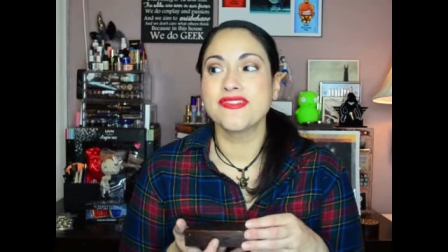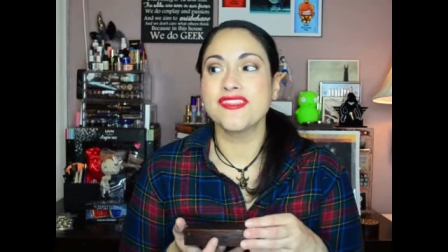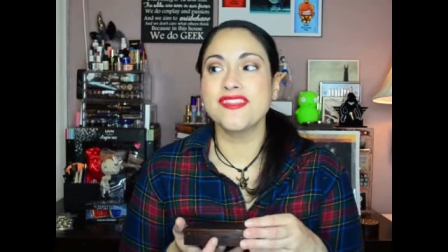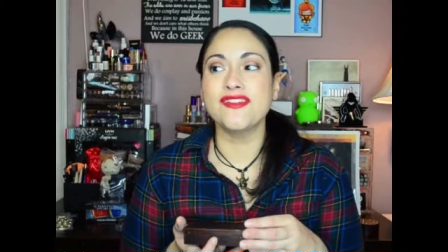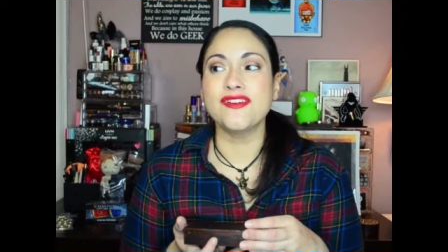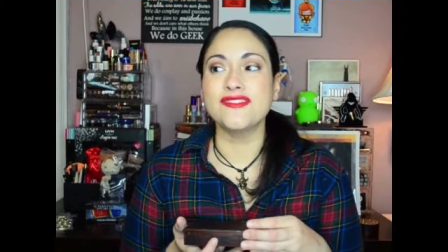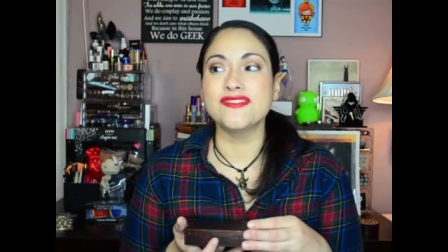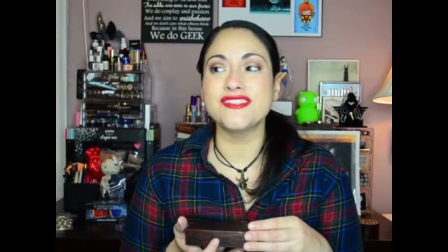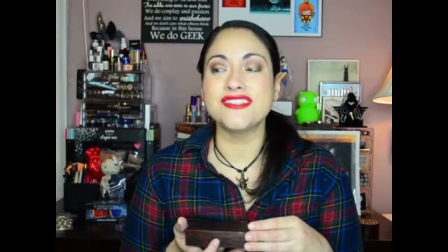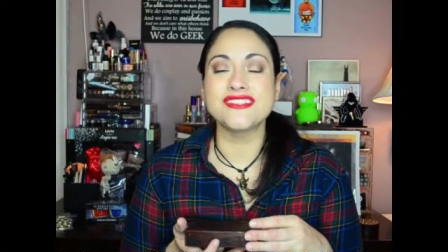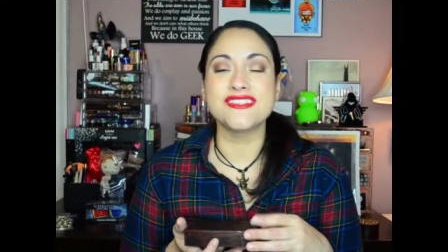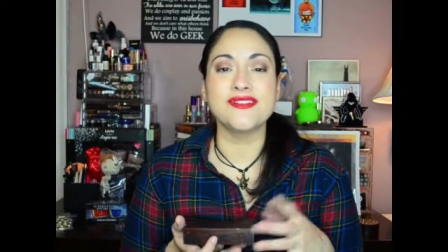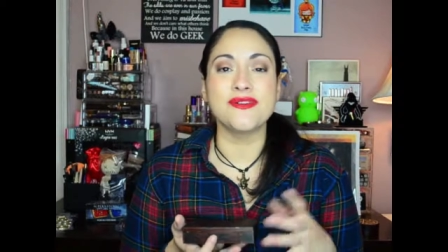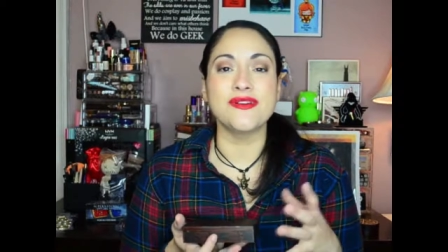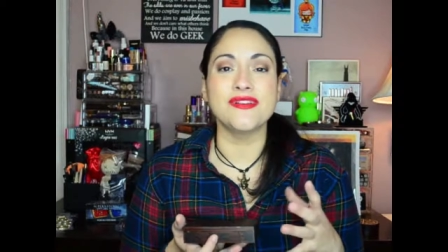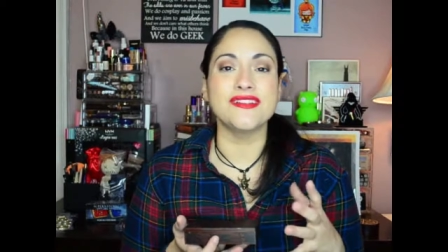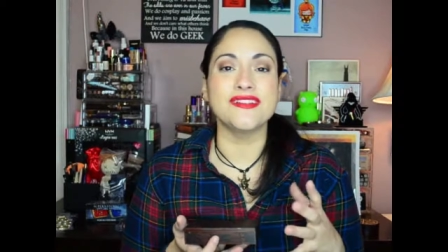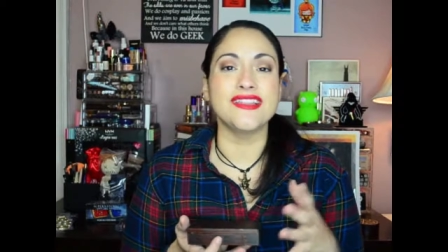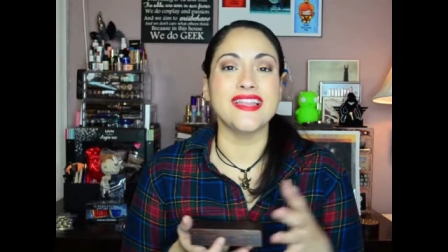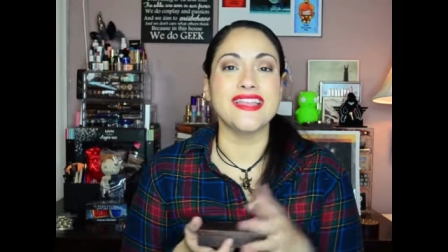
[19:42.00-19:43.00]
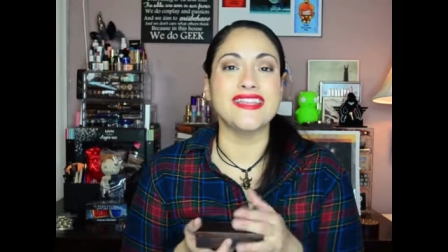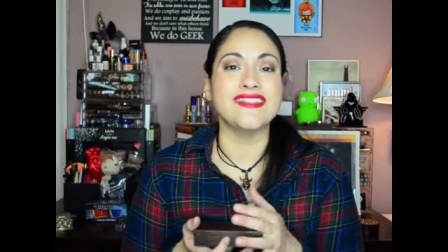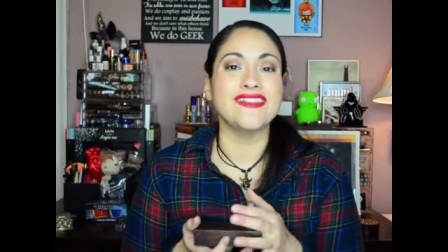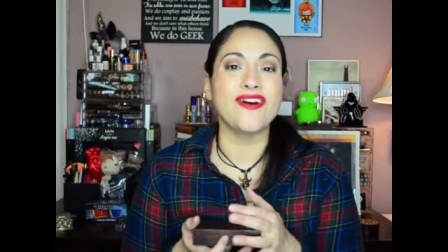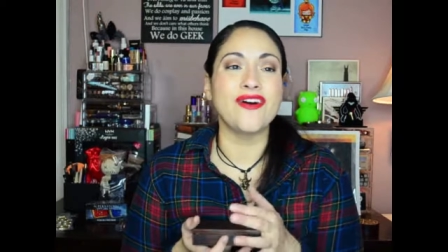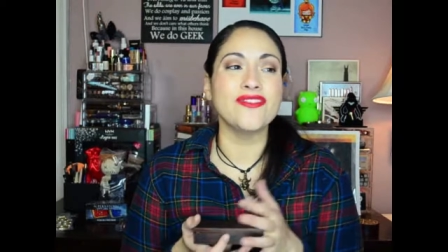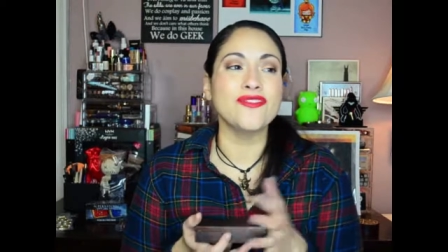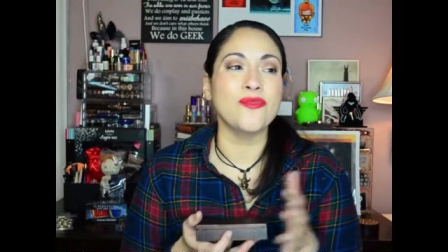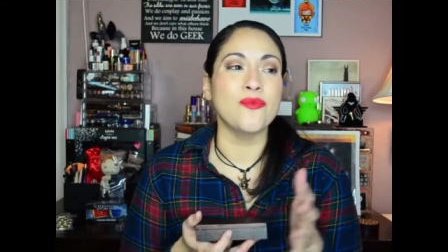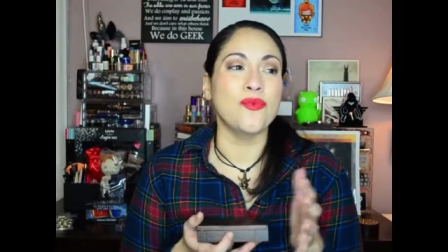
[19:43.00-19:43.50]
you know, just the, like,
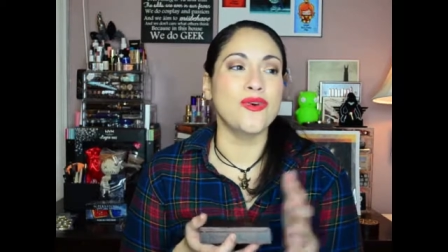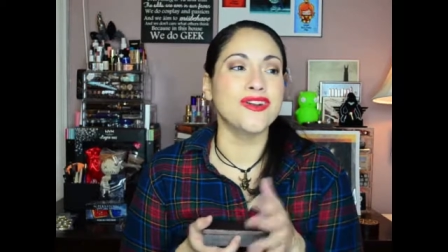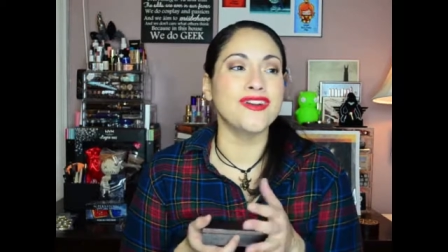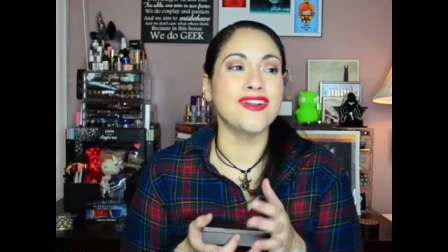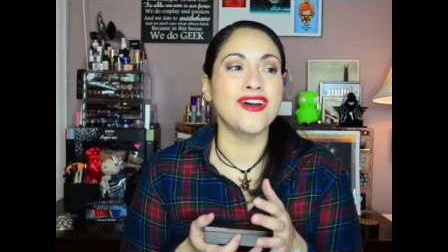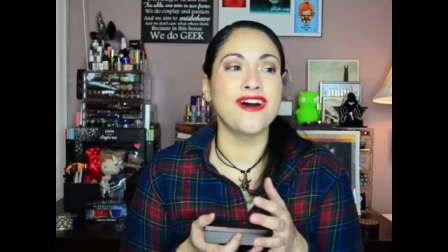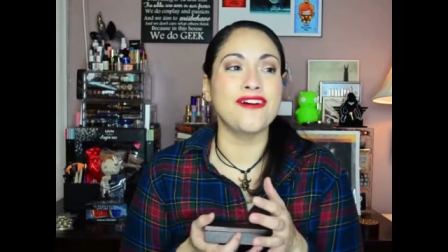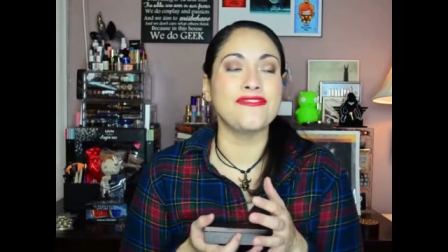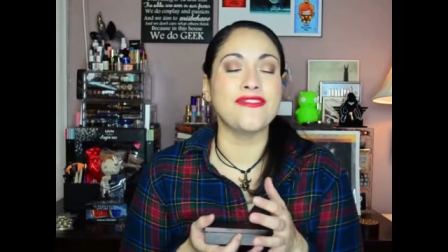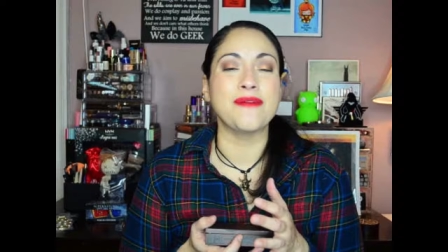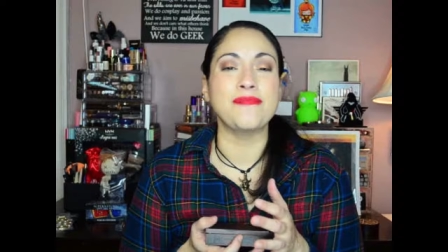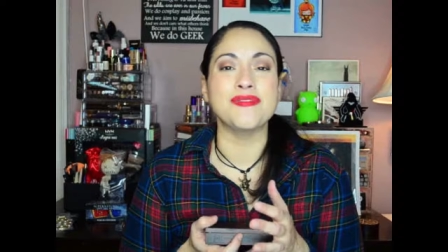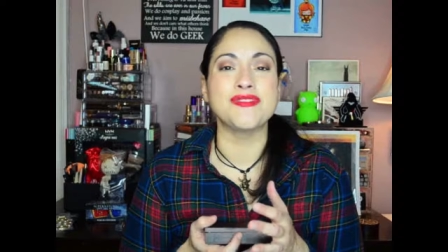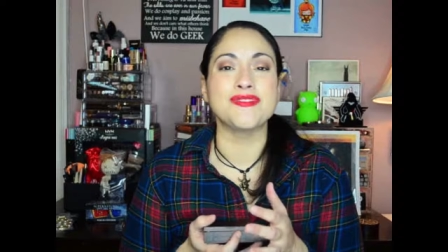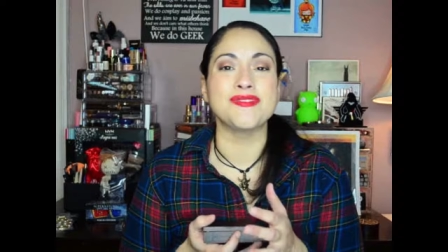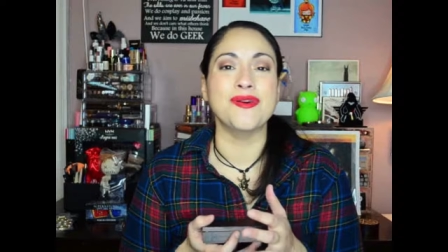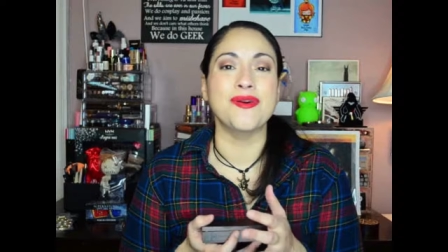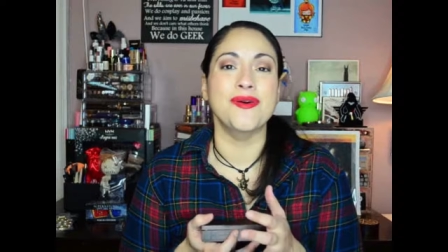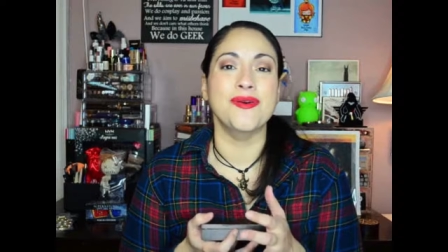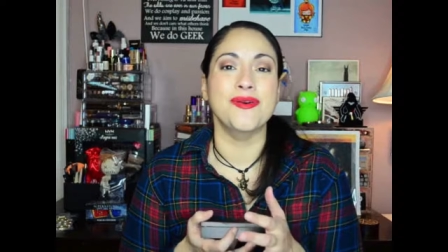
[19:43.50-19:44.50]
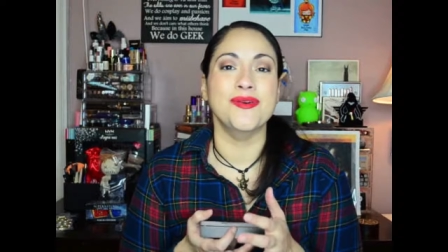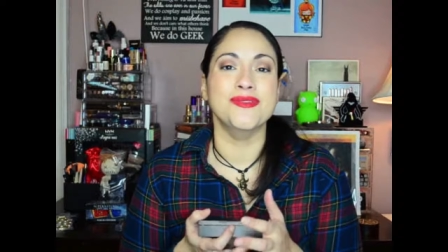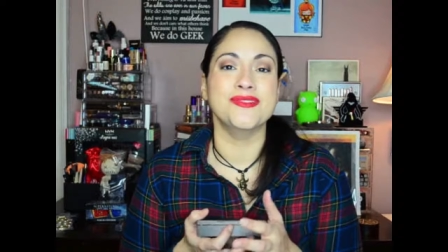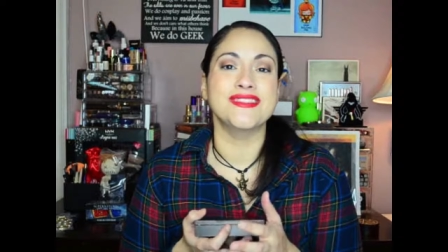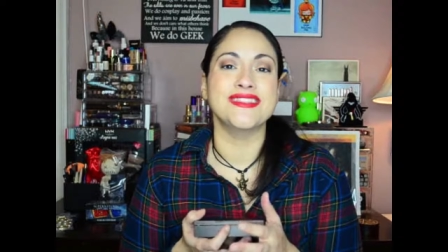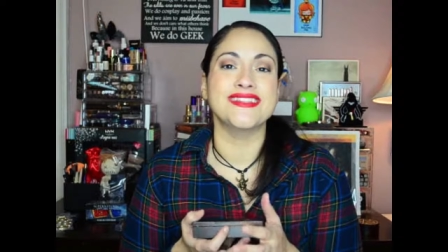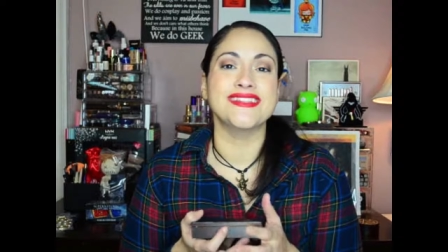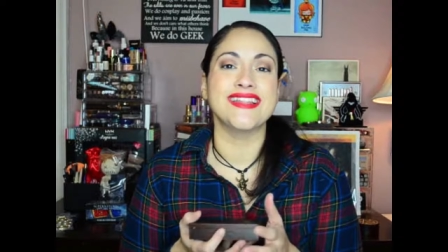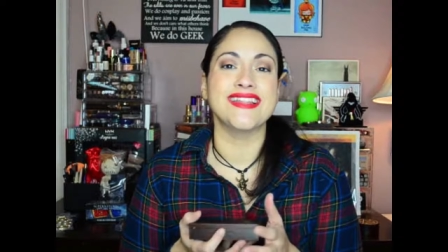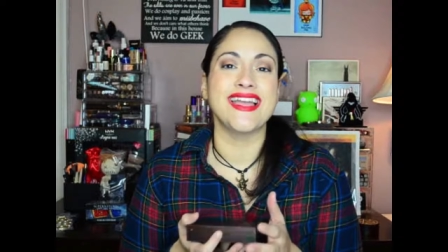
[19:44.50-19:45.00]
all the one-off episodes,
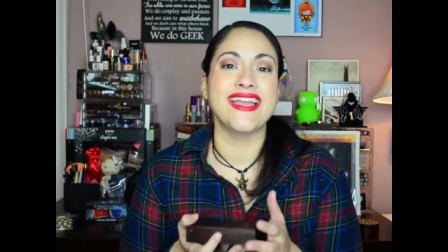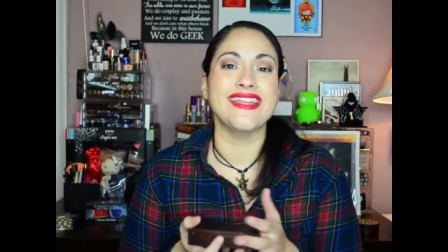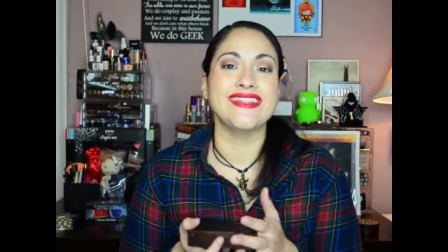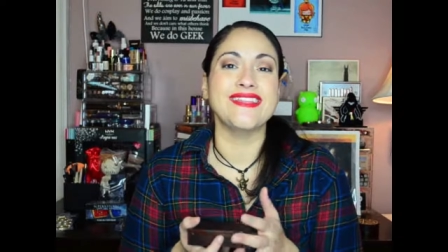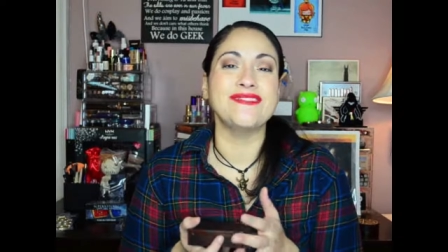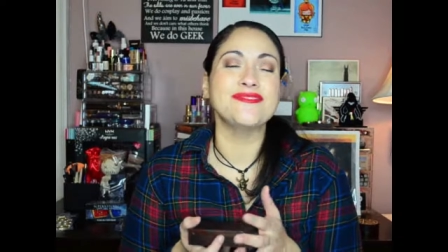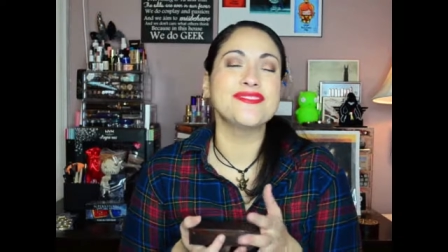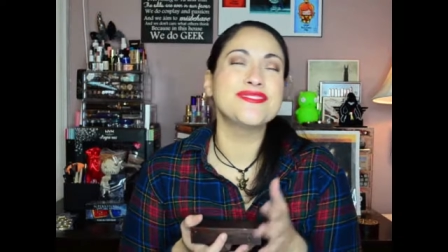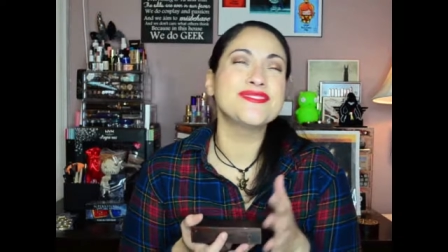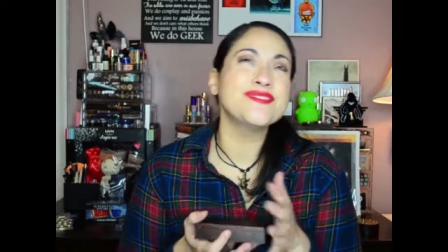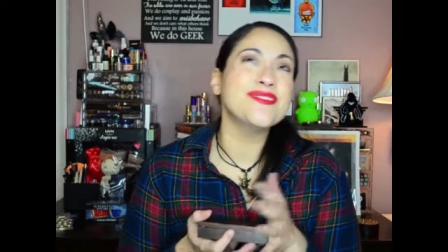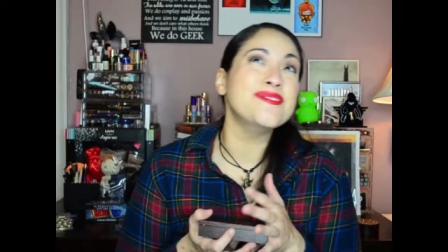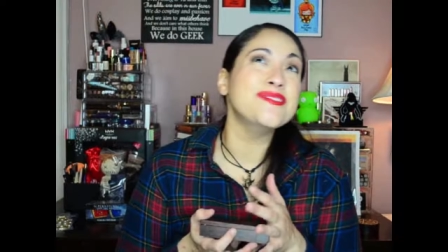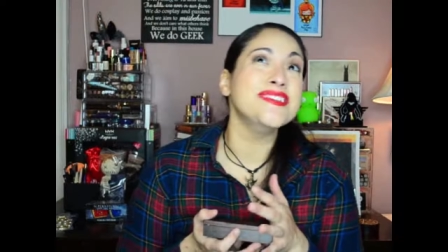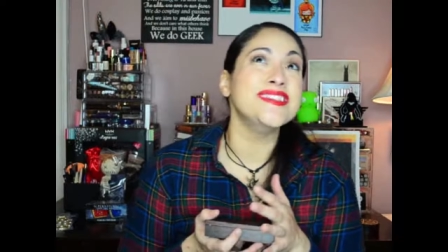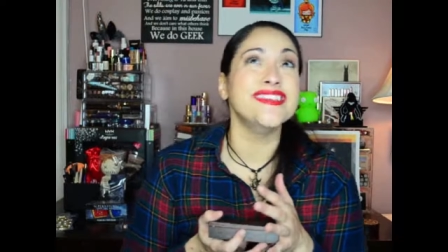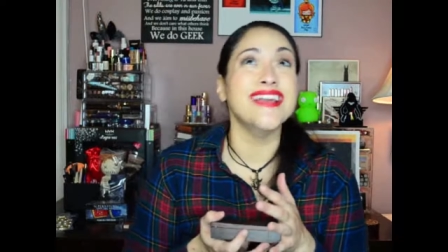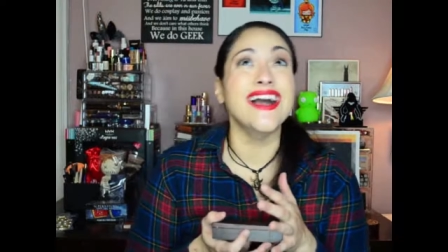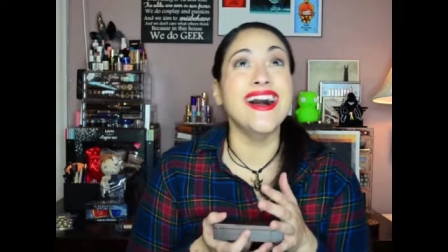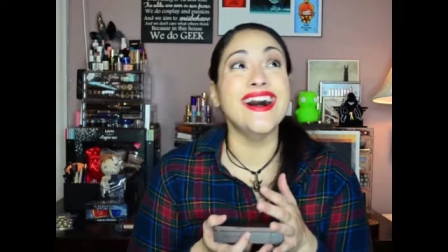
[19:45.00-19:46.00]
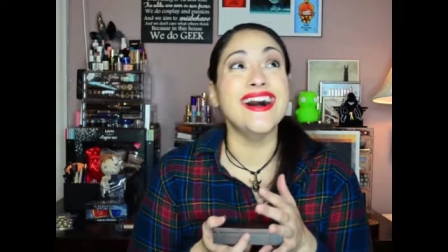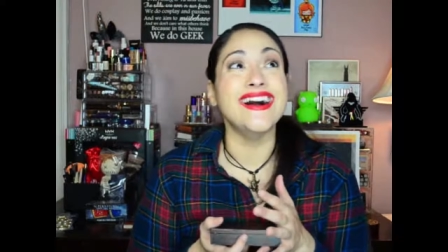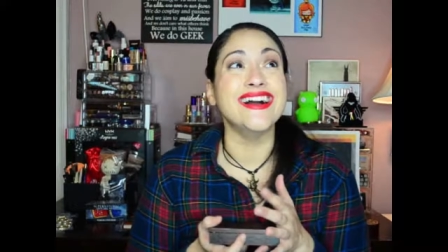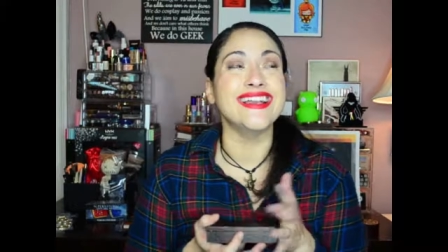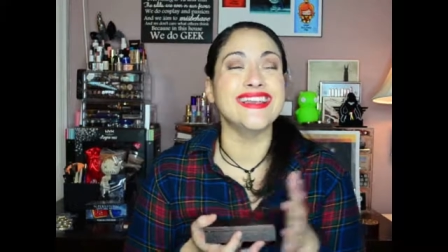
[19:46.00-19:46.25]
and like they were so young,